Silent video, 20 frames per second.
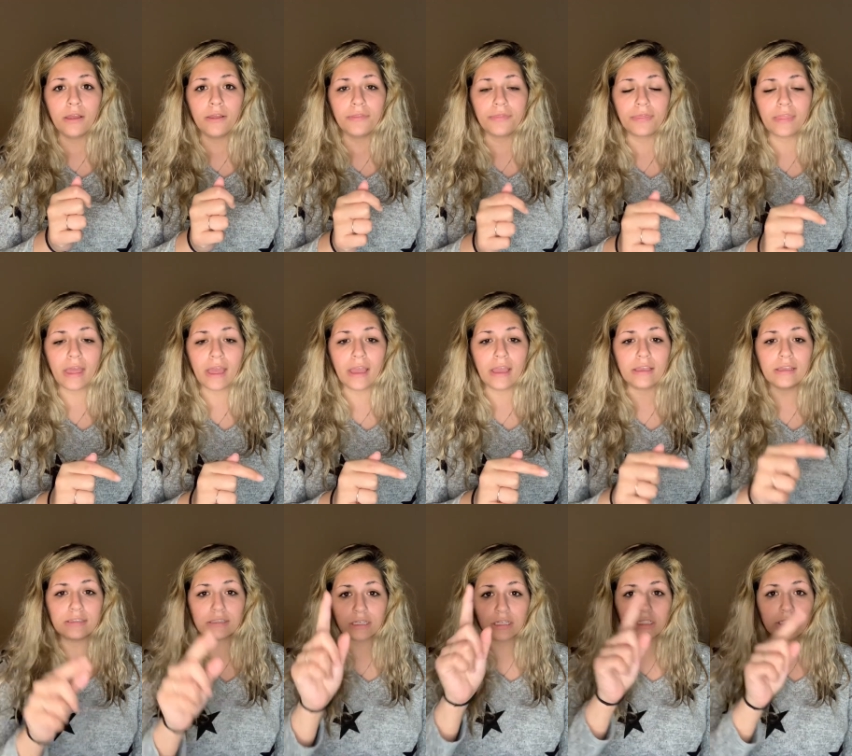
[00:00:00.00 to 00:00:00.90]
that is
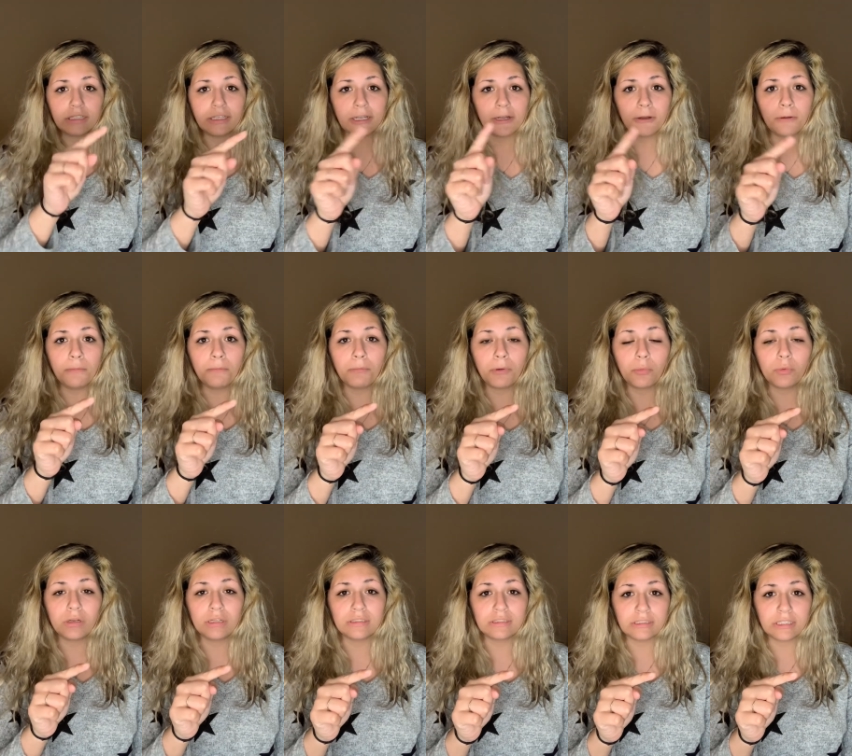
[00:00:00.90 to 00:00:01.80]
clear, but when
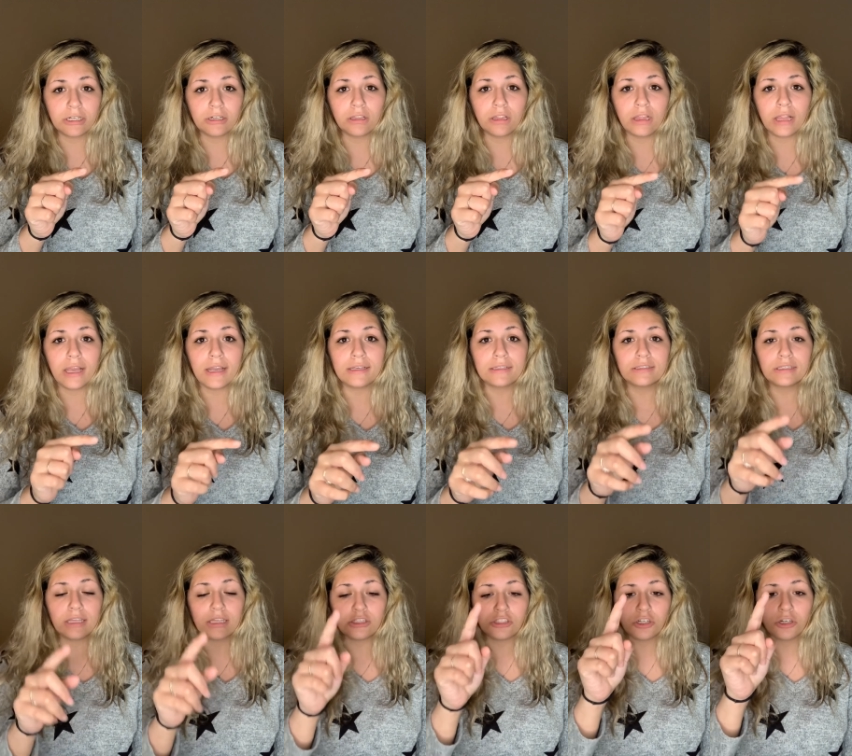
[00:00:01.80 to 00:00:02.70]
it's sterilized,
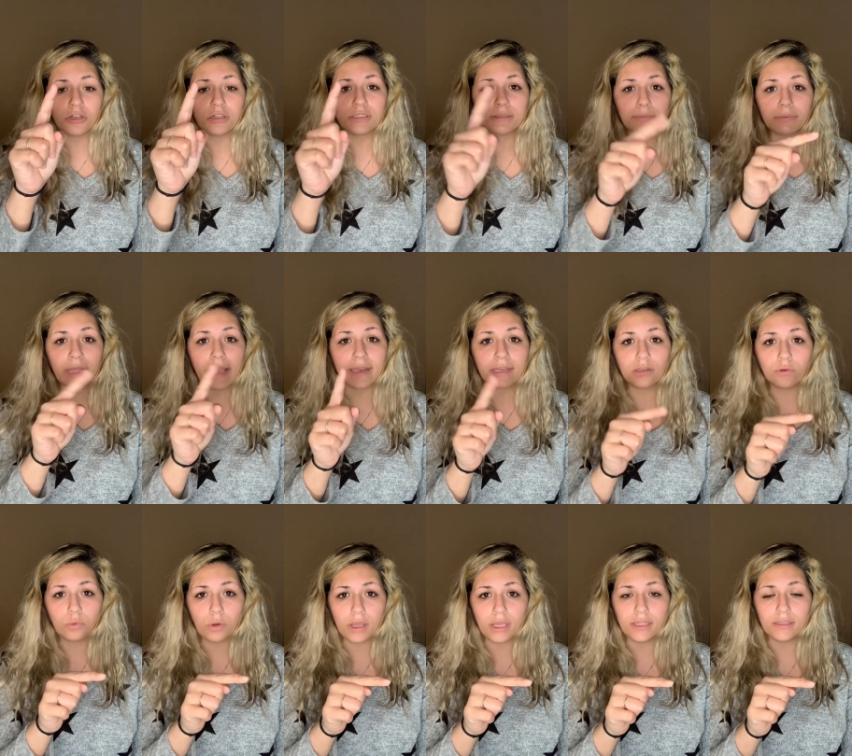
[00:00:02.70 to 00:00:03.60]
it turns black and
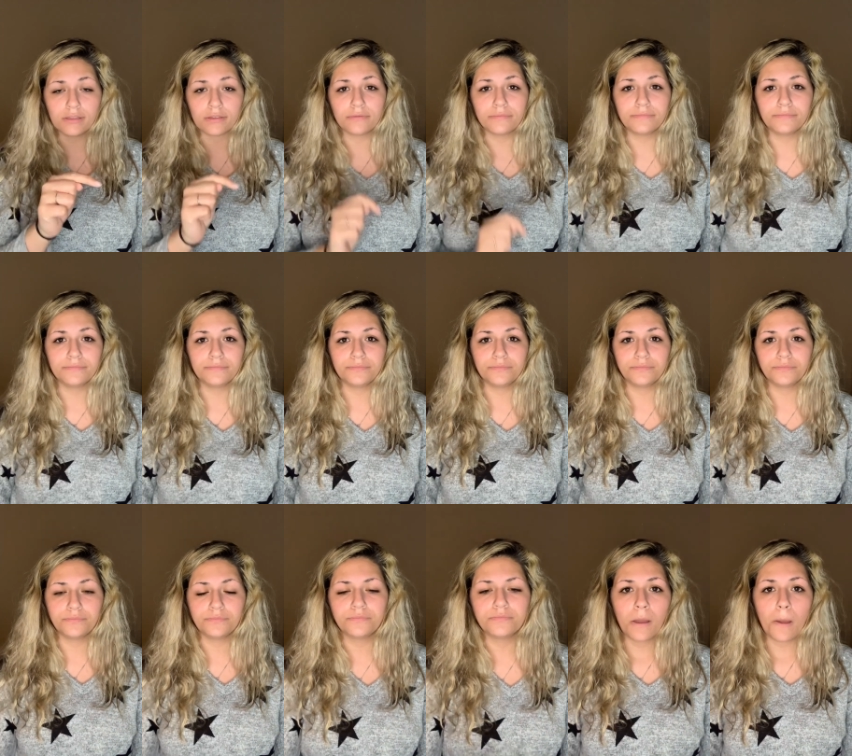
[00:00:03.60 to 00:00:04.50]
white.
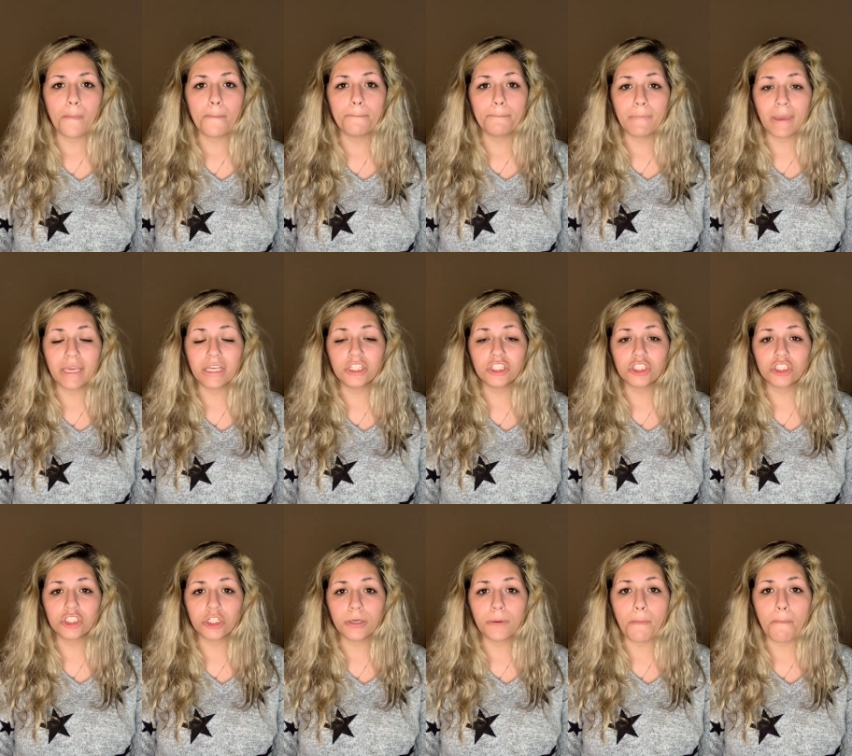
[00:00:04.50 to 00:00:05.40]
Make
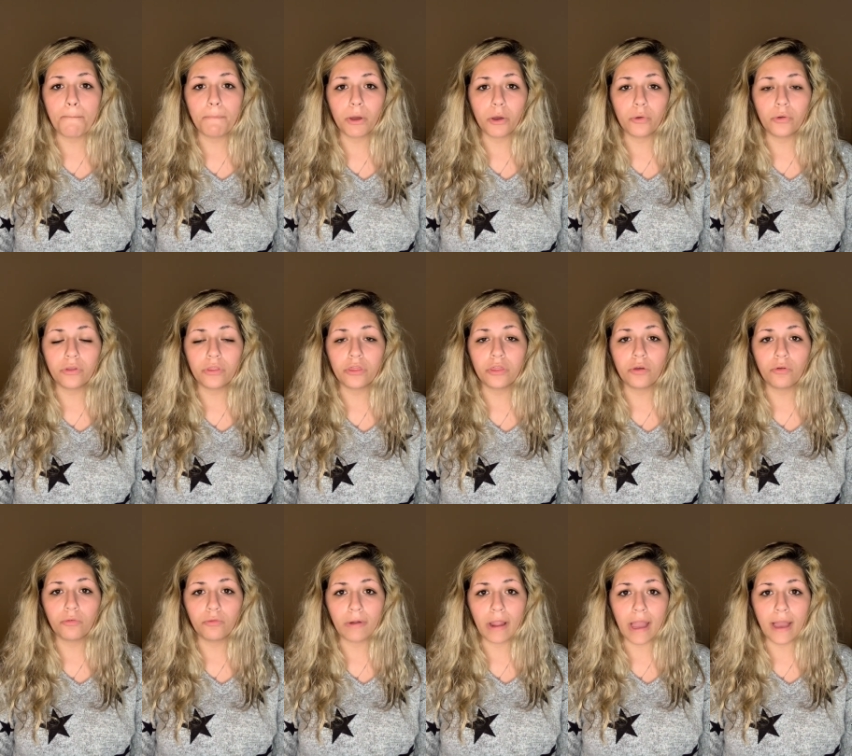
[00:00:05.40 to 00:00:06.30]
sure both the
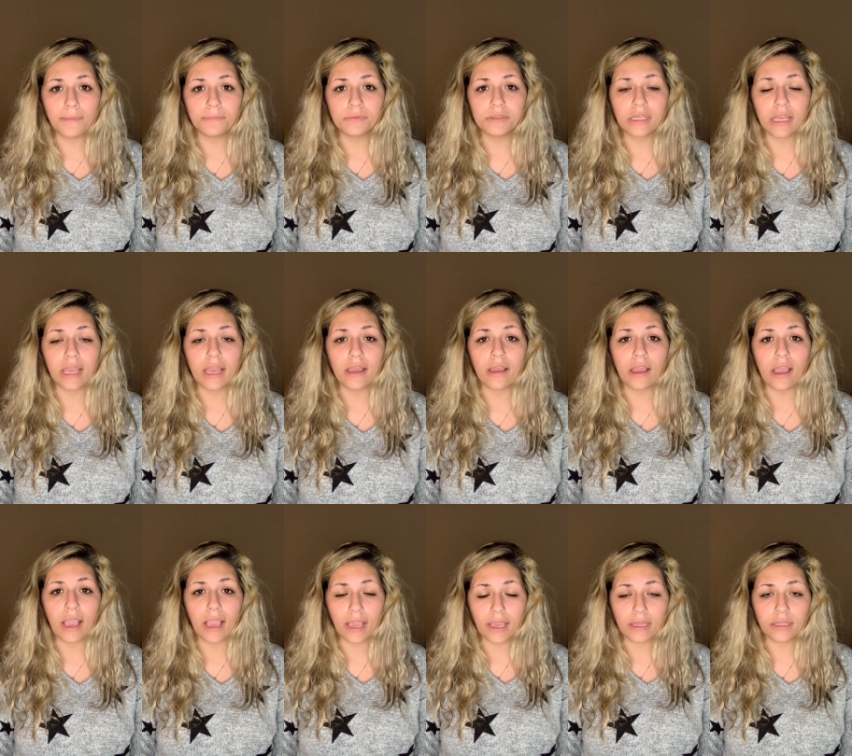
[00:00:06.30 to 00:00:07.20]
wrapped
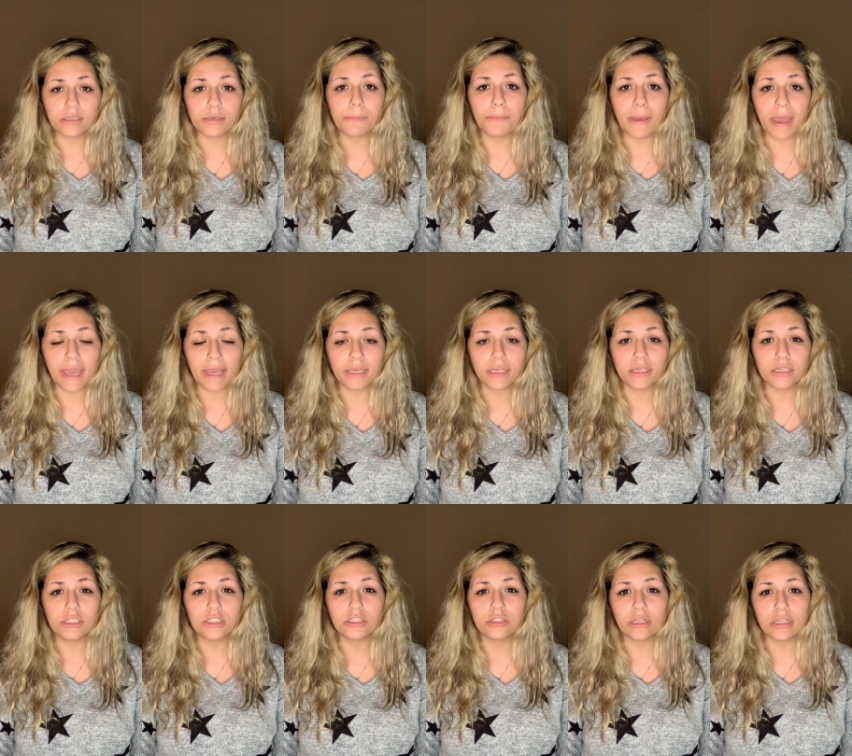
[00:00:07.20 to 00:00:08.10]
and
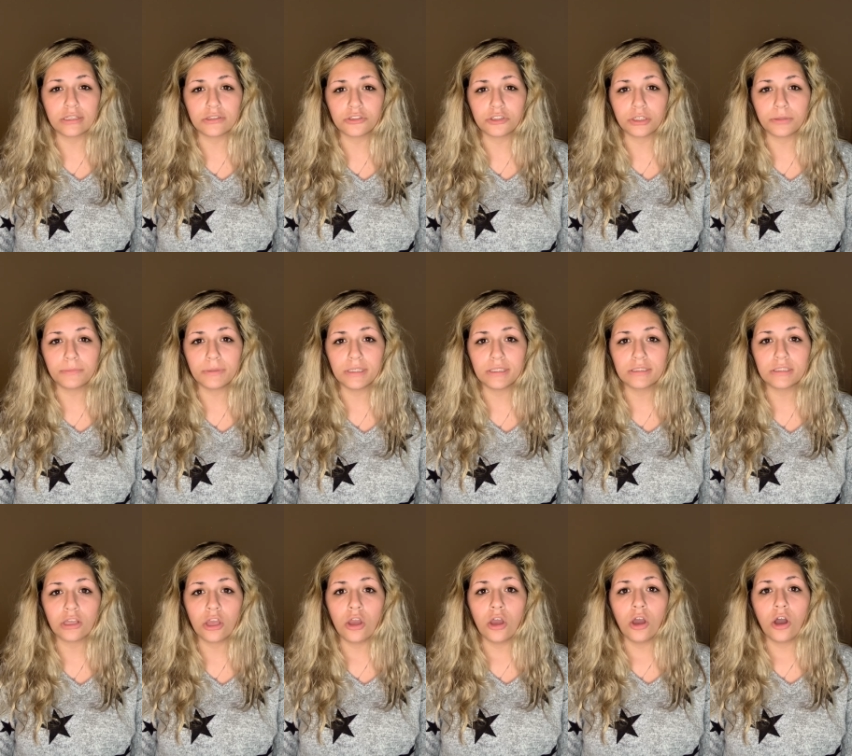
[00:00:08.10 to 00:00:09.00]
packaged instruments
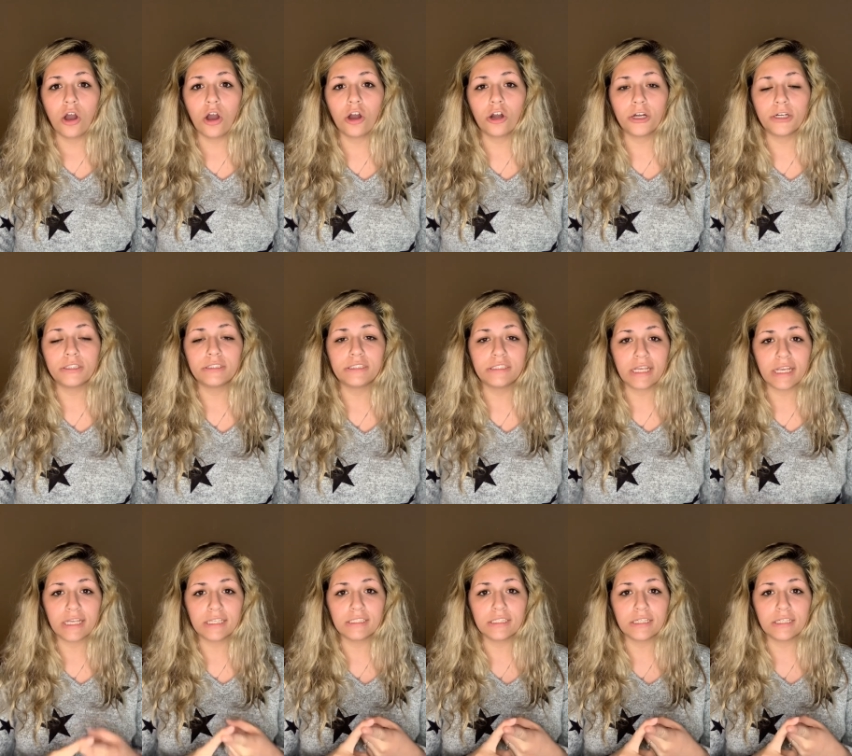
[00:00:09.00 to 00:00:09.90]
are
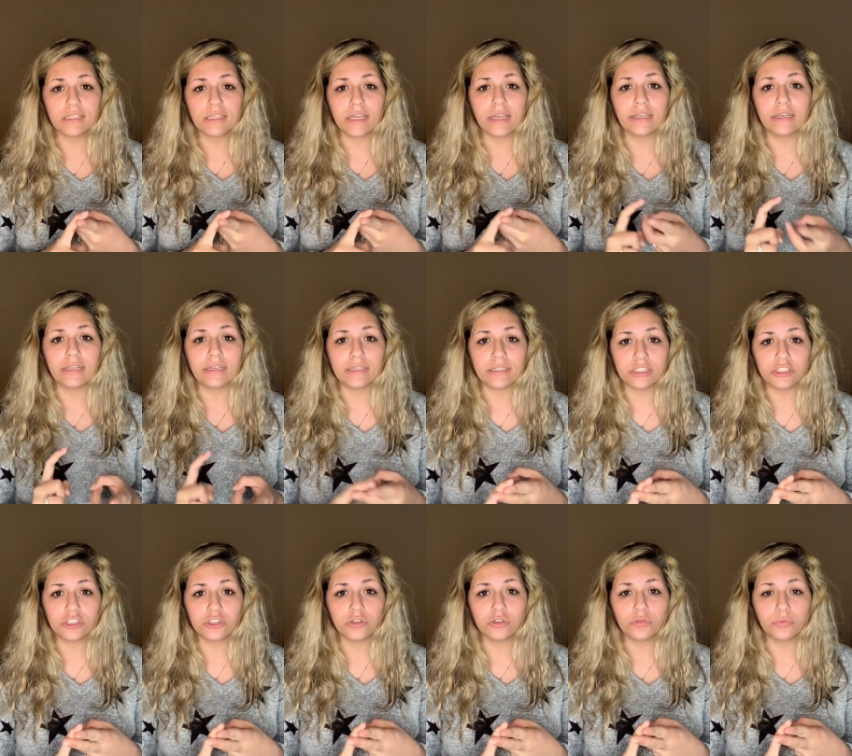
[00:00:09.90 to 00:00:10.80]
dated and
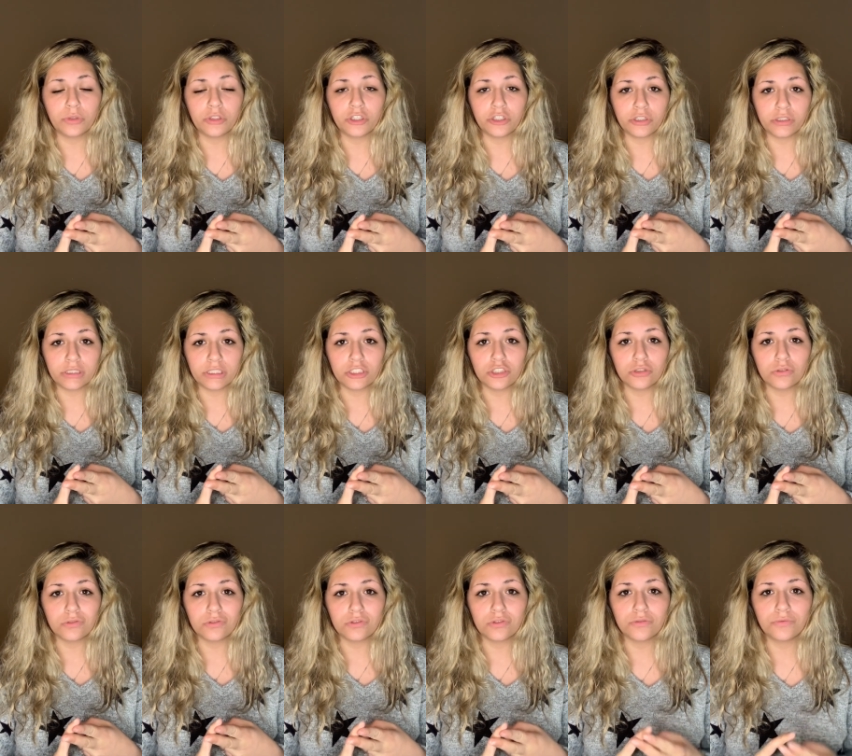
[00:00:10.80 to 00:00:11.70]
initialed with your
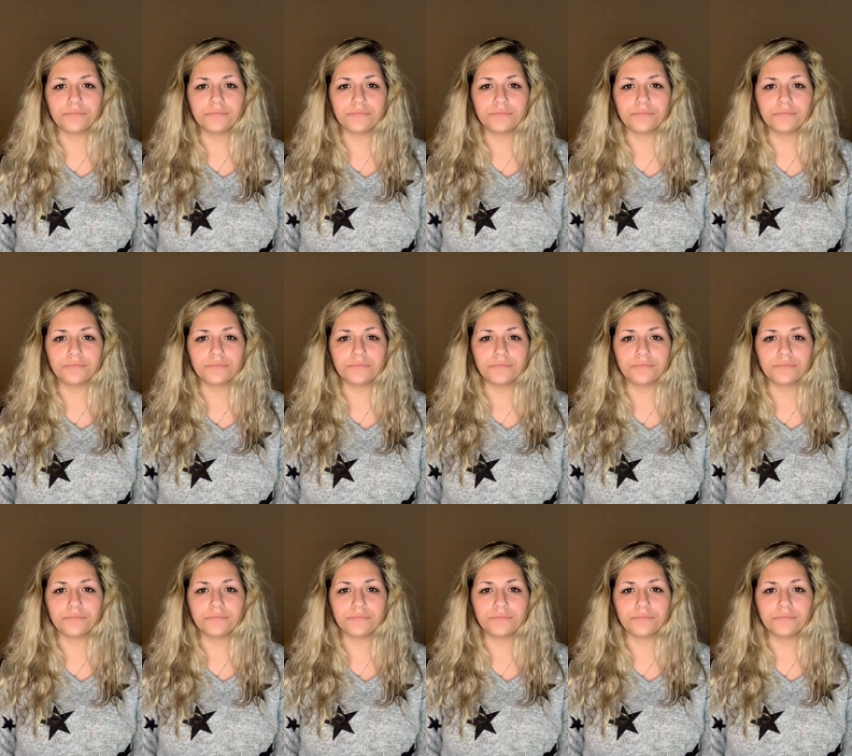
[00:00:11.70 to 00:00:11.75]
initials.